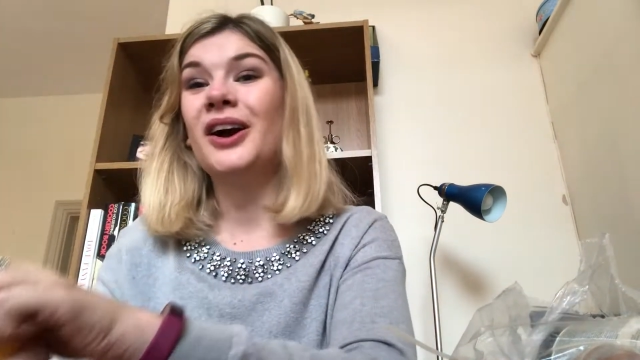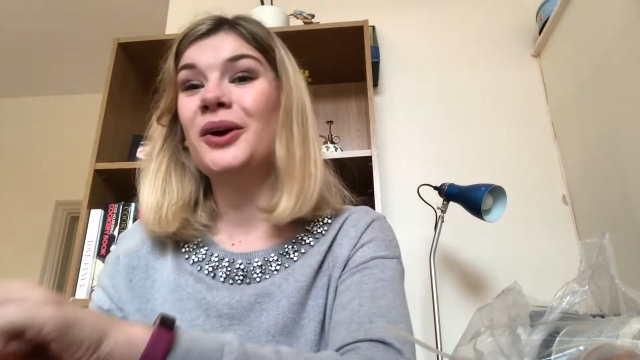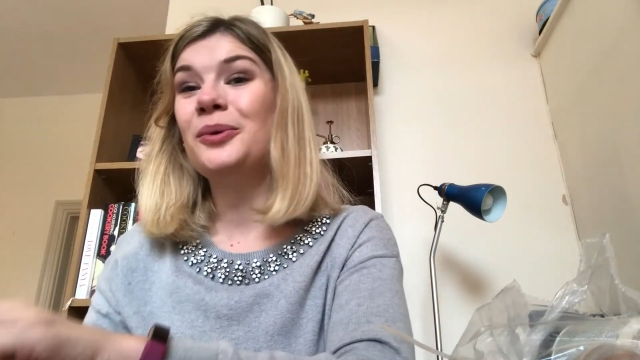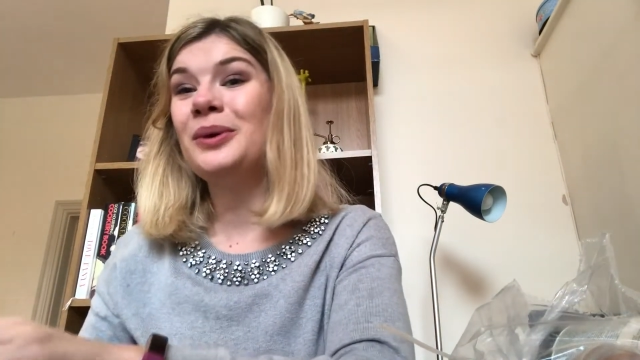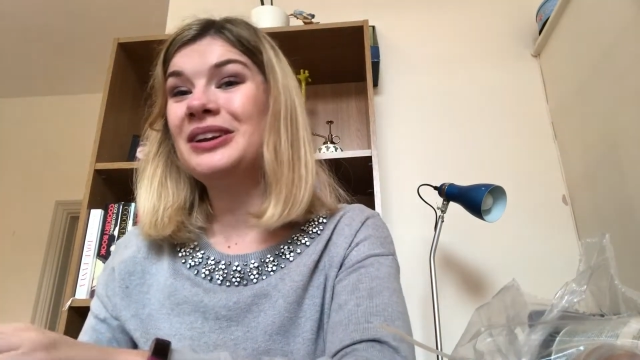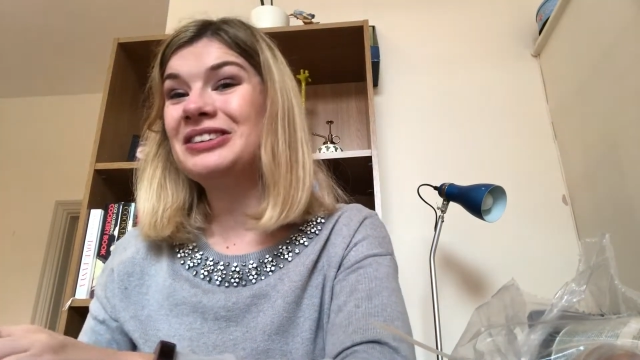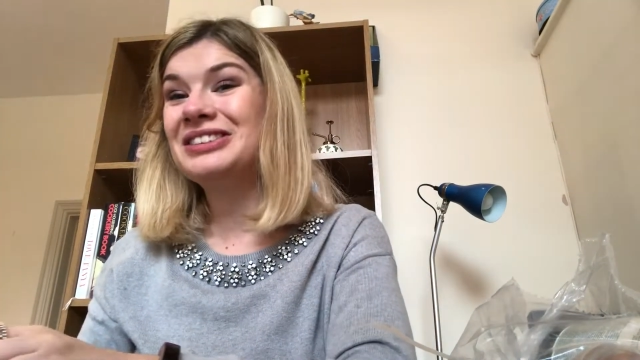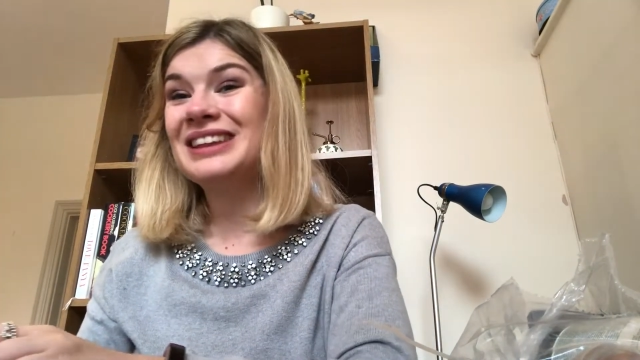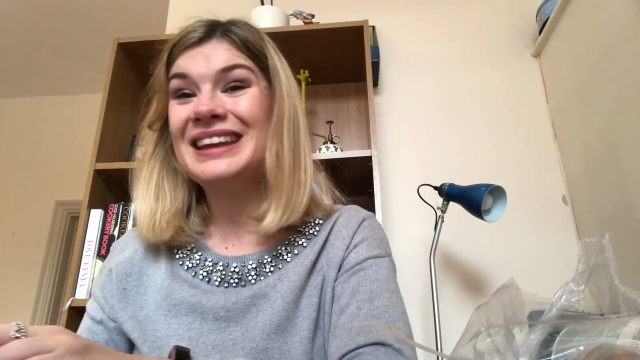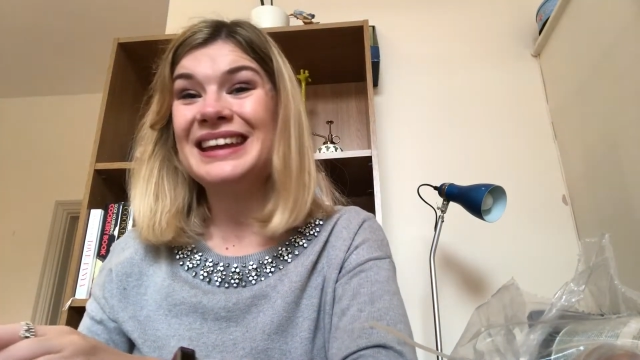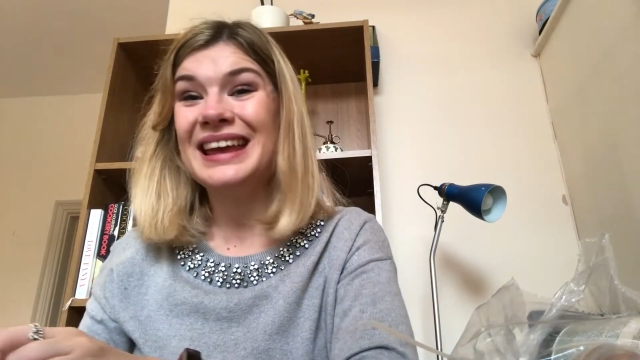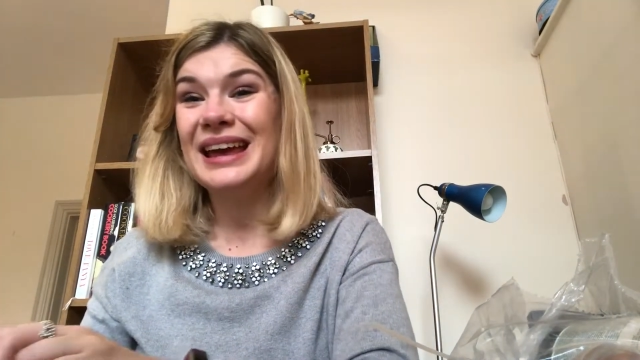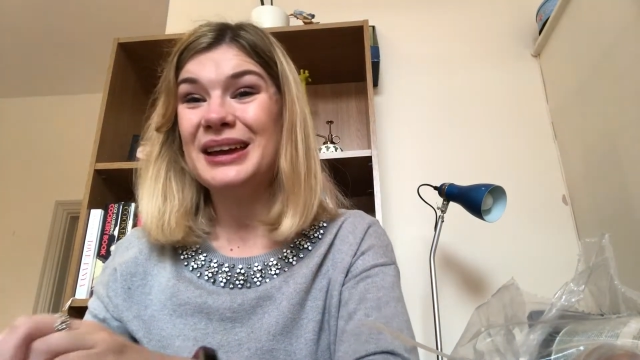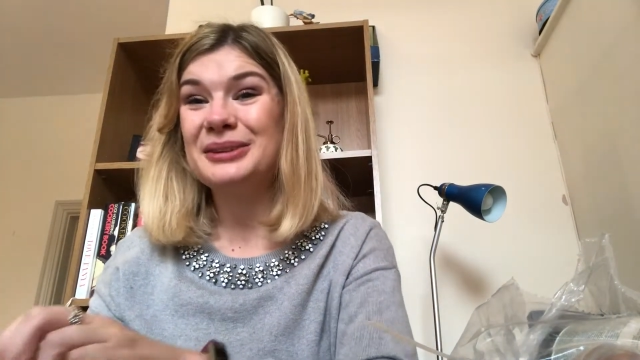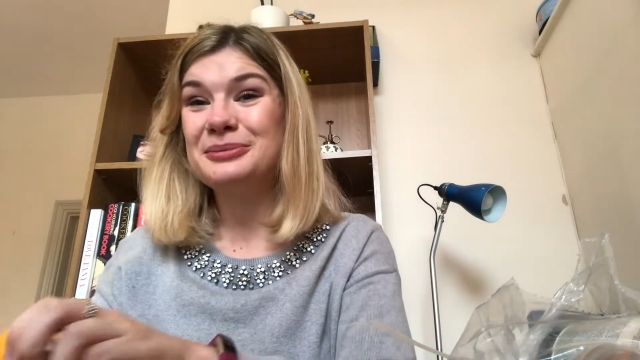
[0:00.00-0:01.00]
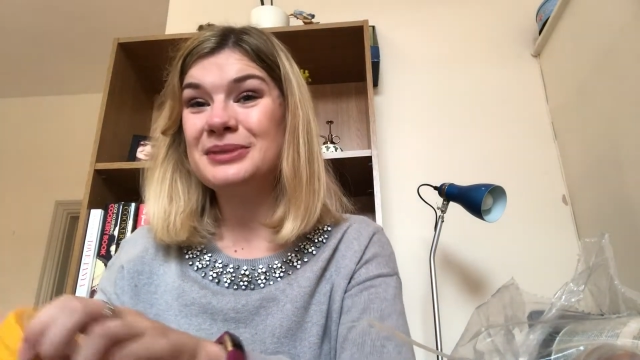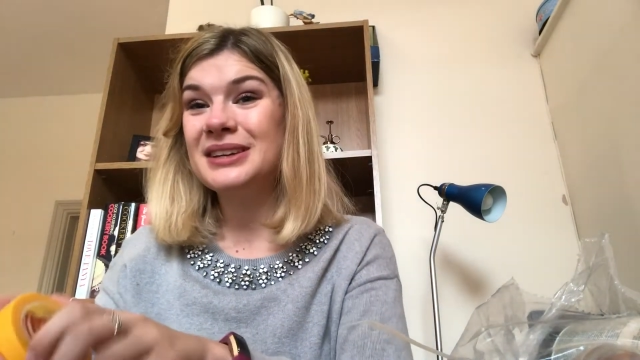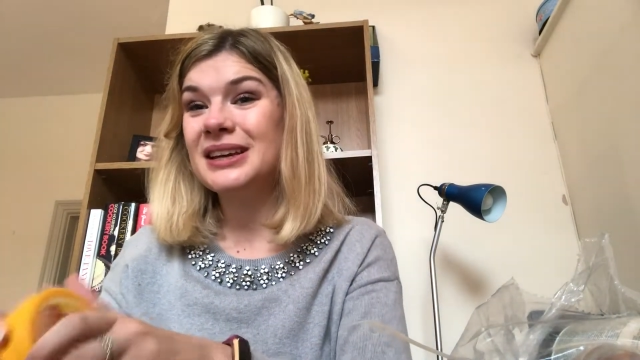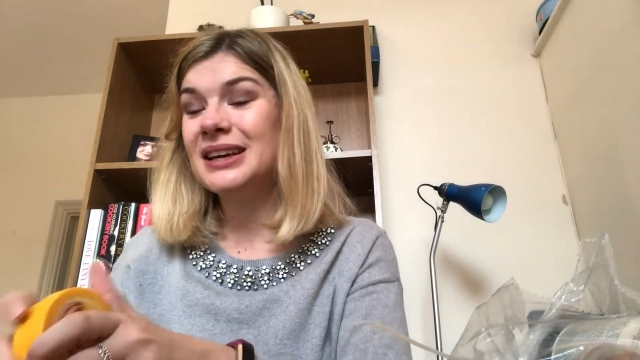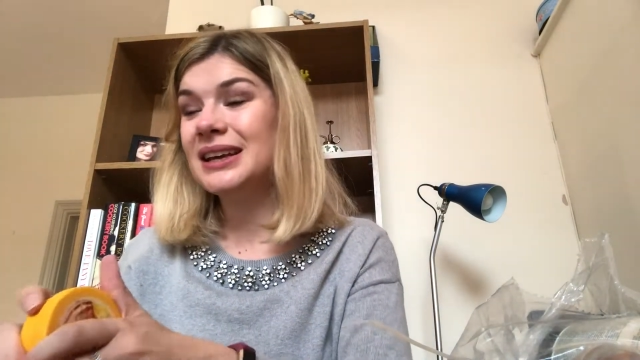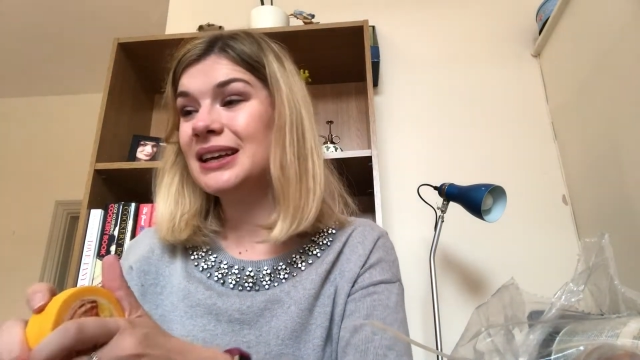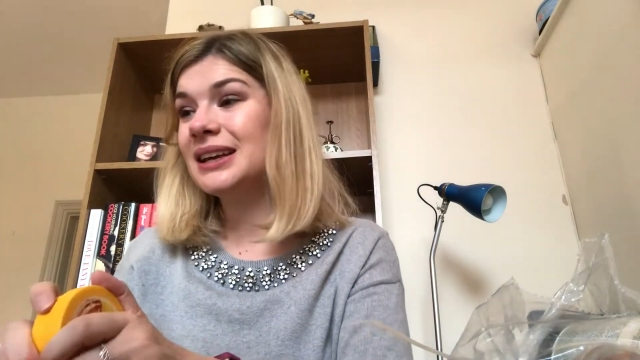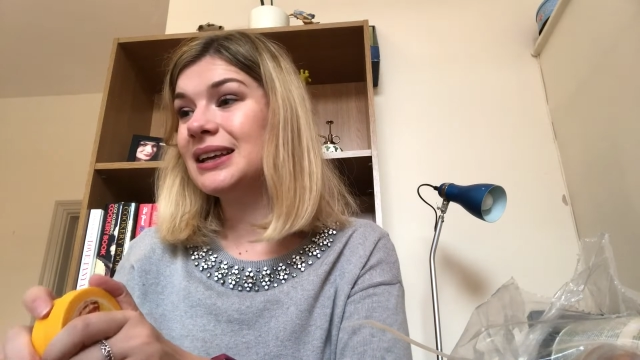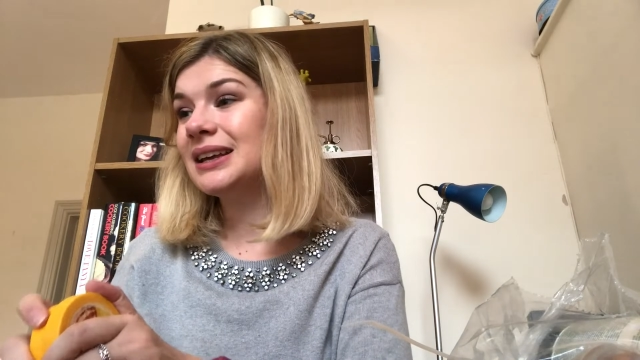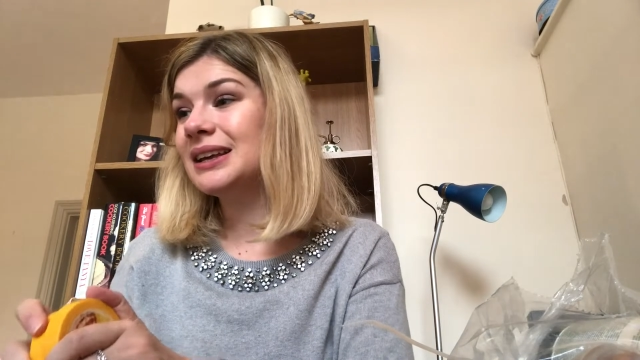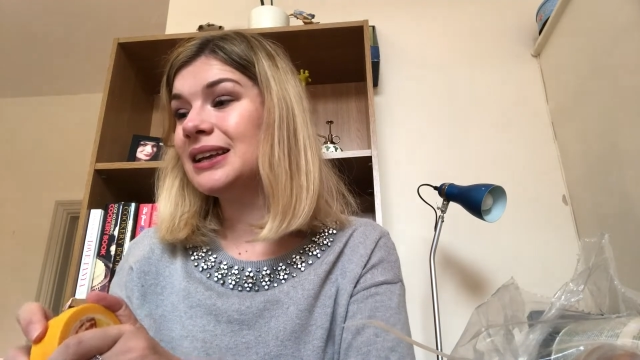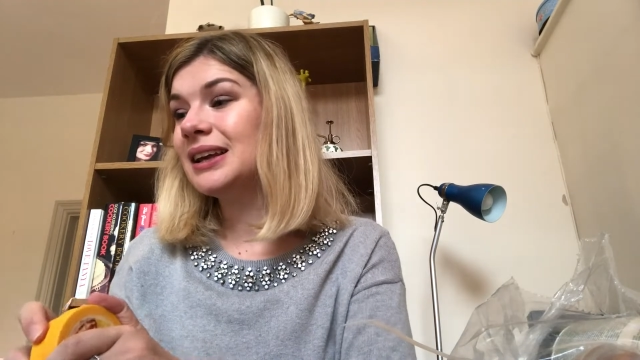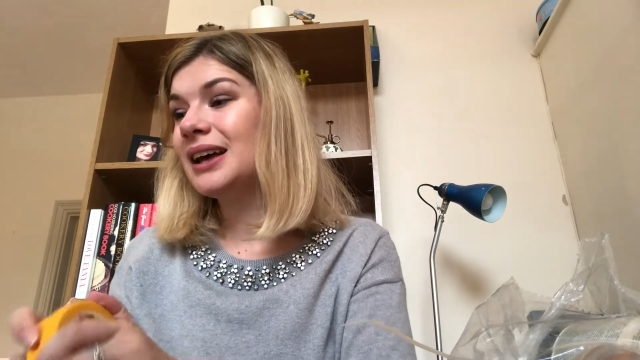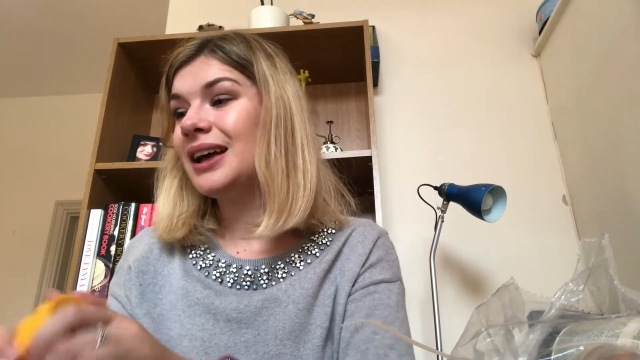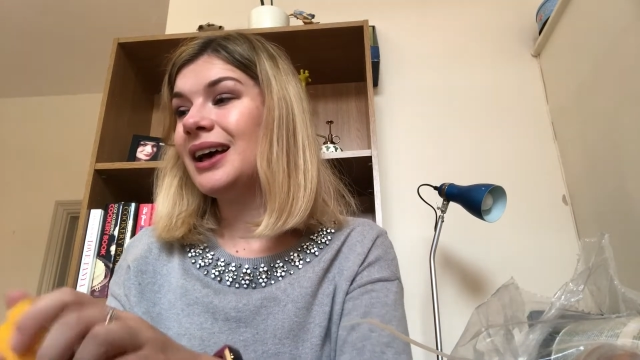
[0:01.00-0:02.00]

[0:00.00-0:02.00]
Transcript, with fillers: I wish they kept it.